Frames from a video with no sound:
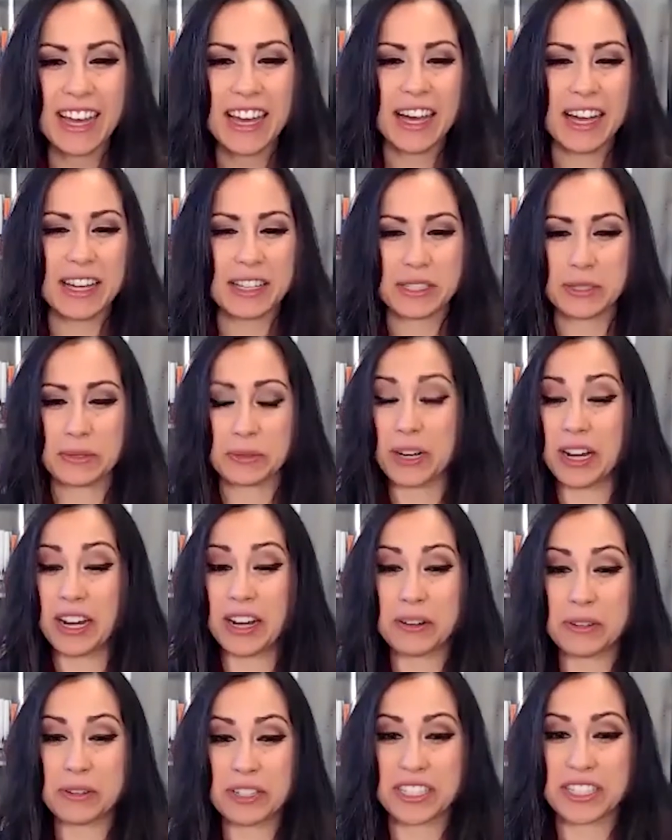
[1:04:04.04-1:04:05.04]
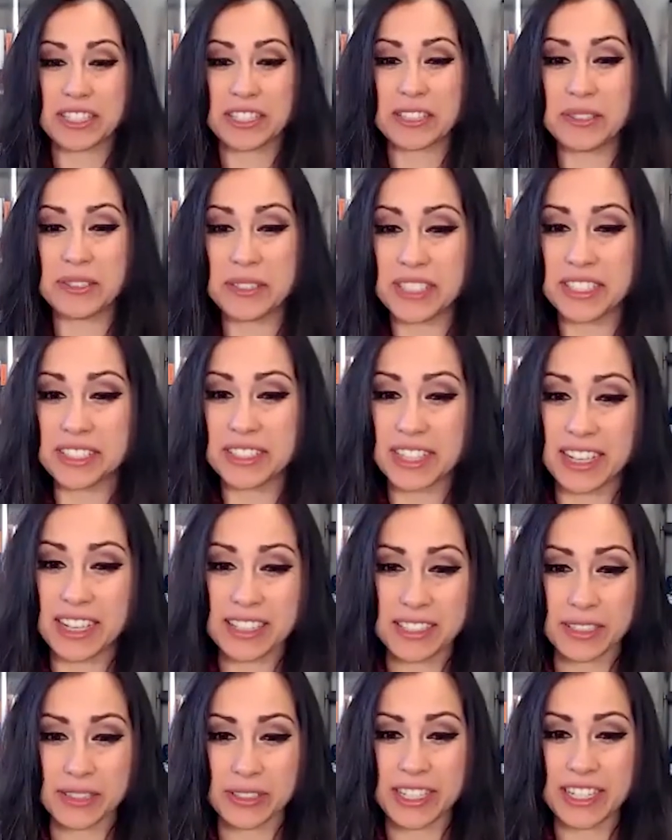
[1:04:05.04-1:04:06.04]
I swear, we're just using
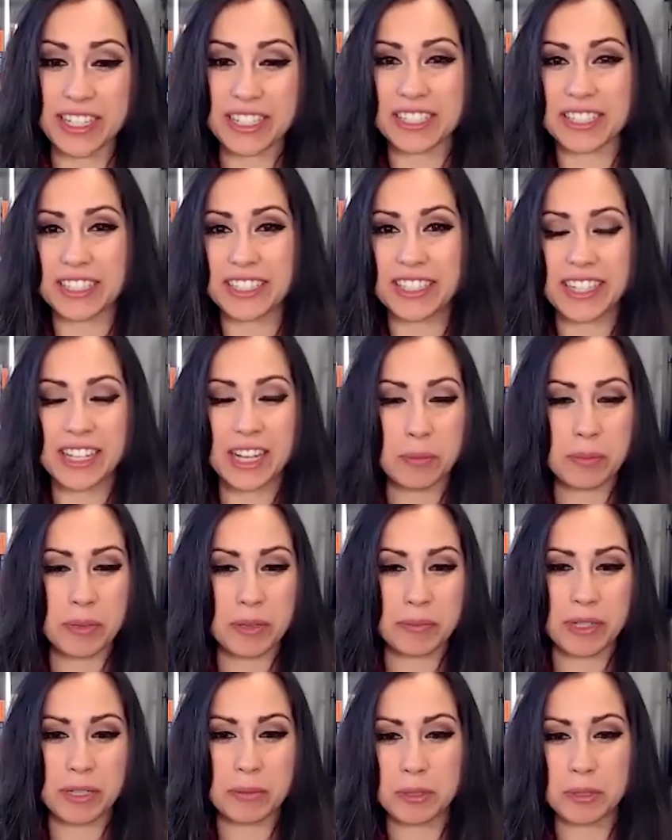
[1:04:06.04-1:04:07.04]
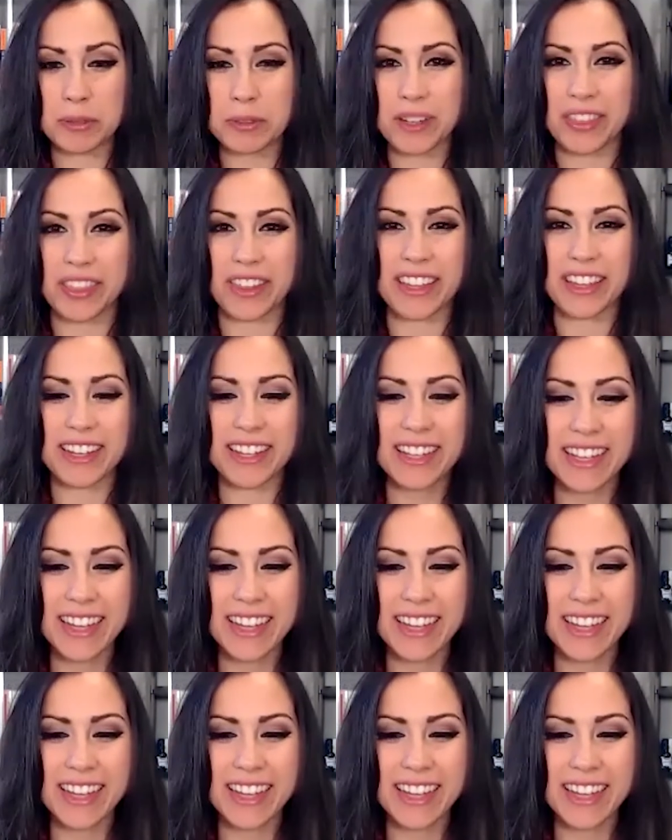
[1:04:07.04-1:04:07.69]
God's creation and helping people with it.